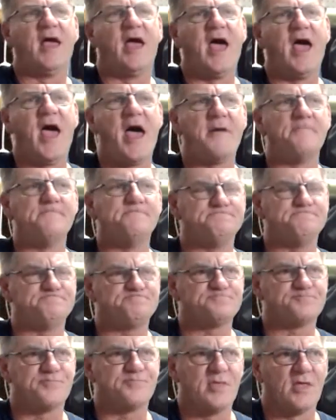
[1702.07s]

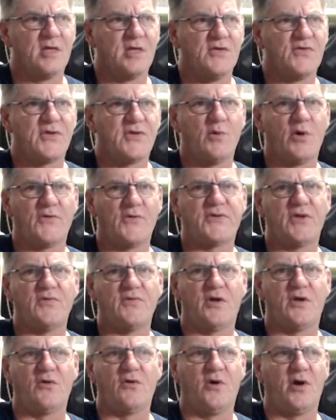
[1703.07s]
So what's
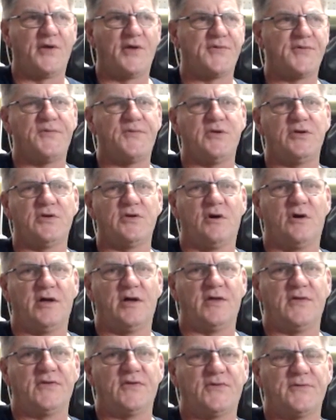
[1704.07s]
on the horizon for you
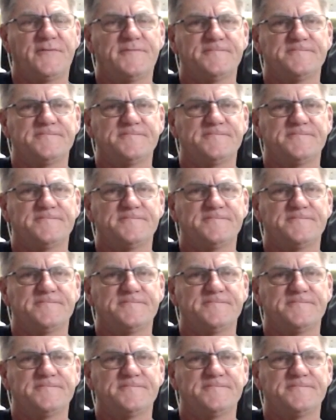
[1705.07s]
guys?